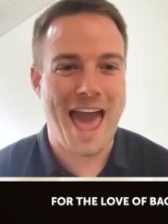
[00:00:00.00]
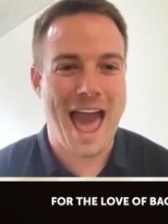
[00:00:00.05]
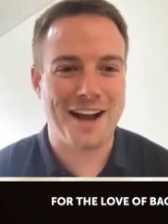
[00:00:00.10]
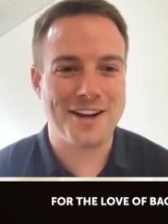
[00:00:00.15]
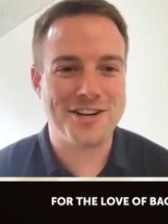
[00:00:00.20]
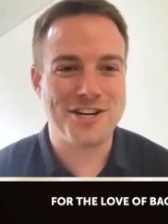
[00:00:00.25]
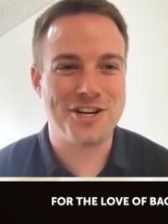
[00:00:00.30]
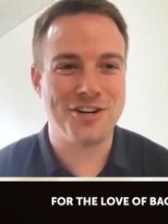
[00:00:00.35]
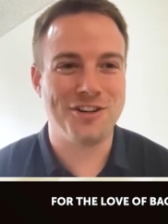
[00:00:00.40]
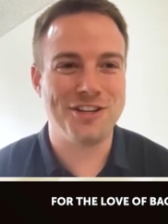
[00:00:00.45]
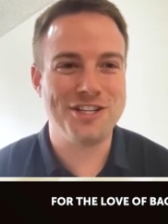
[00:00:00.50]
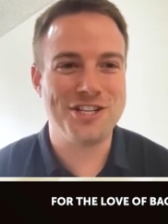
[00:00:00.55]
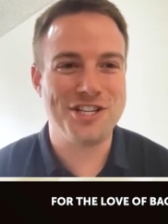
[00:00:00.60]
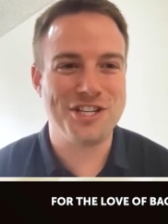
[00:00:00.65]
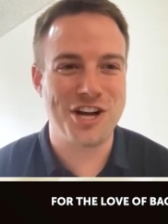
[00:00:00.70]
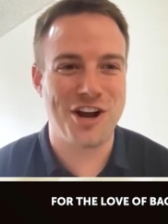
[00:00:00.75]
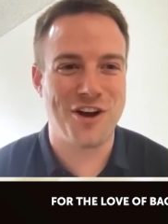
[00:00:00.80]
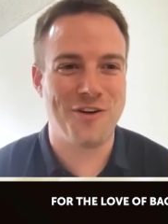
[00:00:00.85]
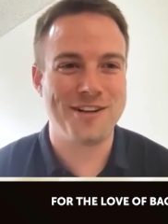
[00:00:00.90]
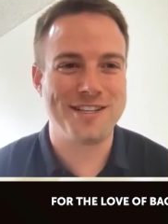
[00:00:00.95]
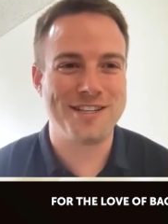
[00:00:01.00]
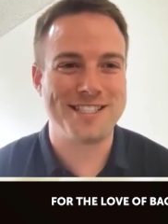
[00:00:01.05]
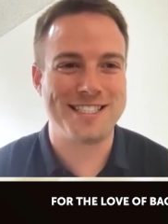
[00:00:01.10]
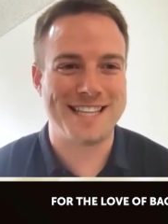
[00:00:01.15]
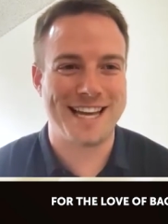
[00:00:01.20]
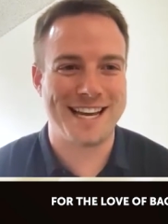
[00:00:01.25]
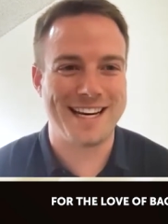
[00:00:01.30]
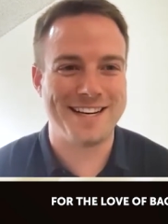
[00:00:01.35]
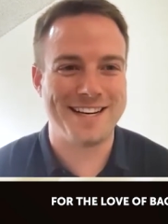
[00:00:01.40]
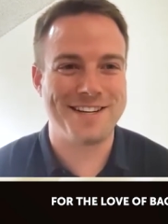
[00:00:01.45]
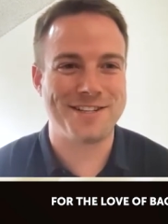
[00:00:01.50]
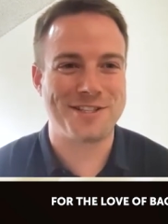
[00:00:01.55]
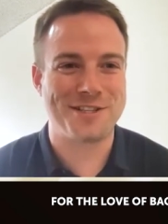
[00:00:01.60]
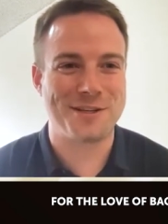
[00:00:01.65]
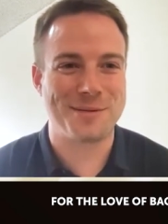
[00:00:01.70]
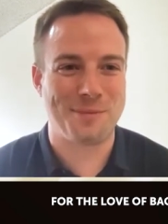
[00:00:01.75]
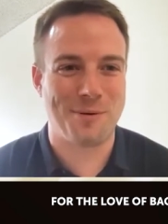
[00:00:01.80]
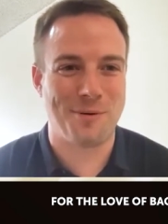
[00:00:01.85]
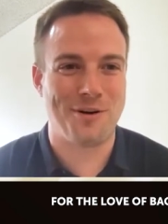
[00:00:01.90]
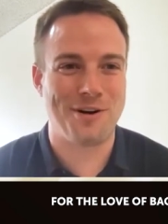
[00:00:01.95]
actually show us data to
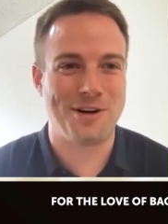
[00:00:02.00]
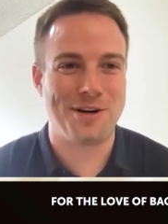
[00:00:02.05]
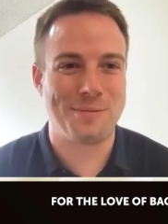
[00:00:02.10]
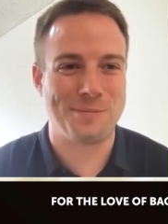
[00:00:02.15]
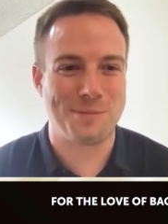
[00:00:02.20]
support your